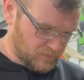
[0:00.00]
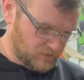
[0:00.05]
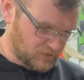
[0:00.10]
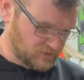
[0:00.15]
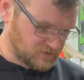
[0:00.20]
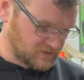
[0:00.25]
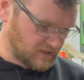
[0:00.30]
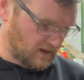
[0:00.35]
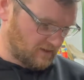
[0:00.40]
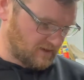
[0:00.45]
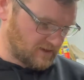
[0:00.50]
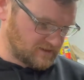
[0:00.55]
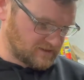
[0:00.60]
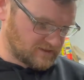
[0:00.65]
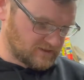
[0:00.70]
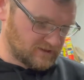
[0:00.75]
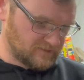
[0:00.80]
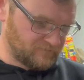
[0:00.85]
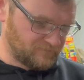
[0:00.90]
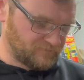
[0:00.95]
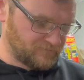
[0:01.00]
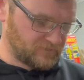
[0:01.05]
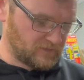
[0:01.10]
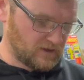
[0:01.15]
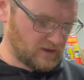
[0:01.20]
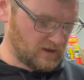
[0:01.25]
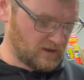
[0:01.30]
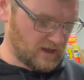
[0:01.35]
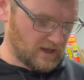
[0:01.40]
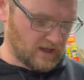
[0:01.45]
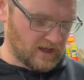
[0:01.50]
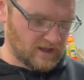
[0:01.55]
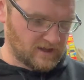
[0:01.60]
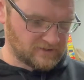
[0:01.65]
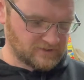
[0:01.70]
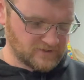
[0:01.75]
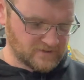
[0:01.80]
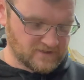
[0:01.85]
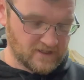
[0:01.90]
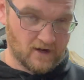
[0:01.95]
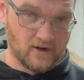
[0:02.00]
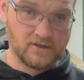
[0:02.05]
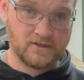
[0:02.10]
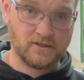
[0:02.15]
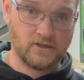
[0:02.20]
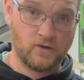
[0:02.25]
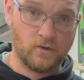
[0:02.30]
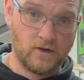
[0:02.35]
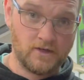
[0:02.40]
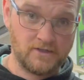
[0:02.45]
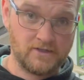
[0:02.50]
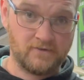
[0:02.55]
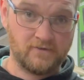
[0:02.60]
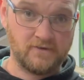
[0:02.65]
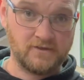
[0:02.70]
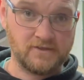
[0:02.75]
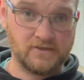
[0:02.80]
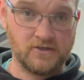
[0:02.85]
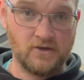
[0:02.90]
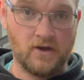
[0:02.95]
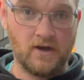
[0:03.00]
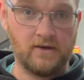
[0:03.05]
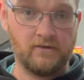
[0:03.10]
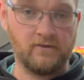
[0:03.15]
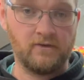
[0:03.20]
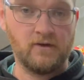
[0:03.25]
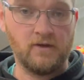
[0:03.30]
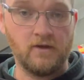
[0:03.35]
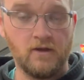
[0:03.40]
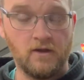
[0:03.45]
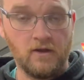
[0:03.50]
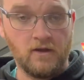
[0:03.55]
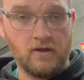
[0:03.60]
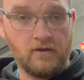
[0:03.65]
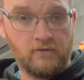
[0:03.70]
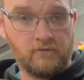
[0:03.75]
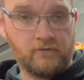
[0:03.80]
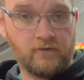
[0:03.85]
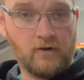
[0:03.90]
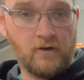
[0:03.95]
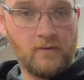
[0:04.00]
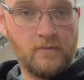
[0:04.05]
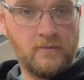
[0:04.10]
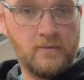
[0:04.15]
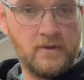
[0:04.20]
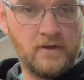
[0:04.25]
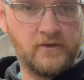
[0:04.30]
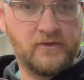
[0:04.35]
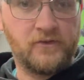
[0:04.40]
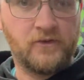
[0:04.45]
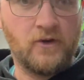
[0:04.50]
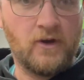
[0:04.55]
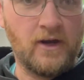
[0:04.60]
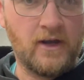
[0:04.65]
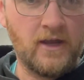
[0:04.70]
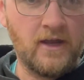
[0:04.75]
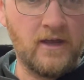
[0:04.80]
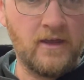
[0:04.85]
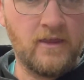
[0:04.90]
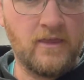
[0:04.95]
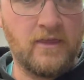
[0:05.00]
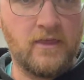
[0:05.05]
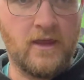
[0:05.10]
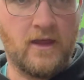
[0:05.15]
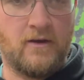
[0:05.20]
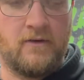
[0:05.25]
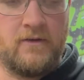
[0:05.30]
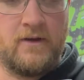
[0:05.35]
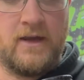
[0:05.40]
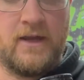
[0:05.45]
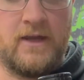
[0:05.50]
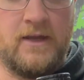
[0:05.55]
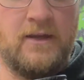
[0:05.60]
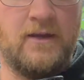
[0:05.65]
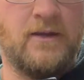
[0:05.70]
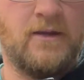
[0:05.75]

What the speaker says: Turrets. So the turrets are quite a different design from the Striker. They're